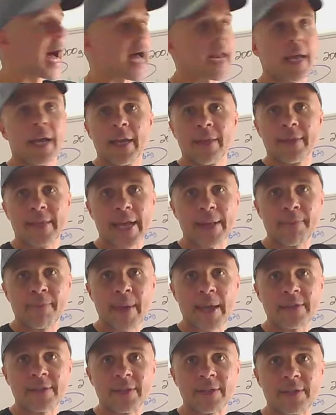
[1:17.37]
got
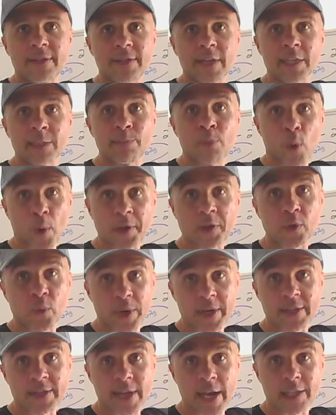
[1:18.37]
that makes it
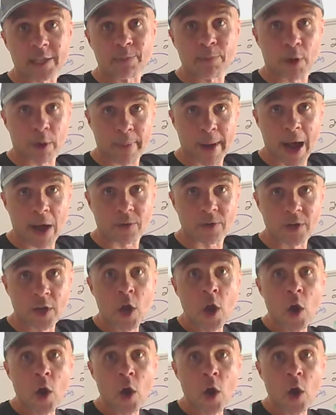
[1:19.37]
6.3 cents per pound,